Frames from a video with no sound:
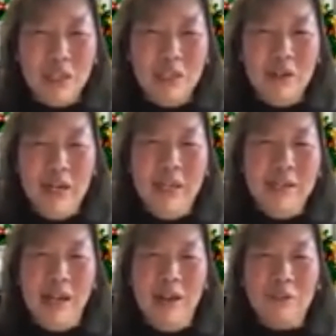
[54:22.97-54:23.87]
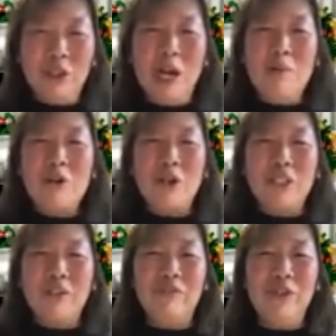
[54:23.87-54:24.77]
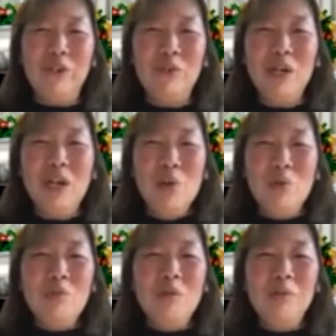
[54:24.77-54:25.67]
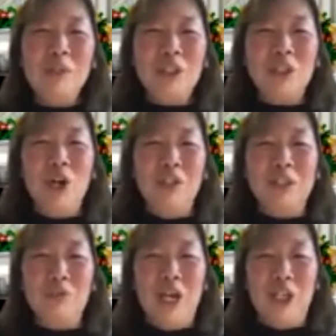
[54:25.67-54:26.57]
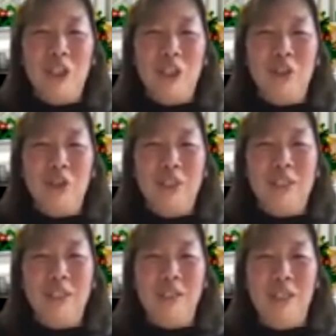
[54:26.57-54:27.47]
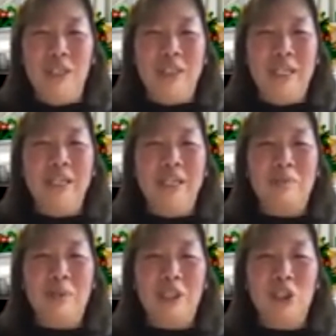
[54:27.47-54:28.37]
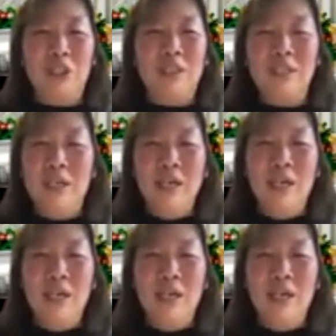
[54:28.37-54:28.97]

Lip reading: And I've also come across a few women biblical scholars' reactions to this in their attending expectations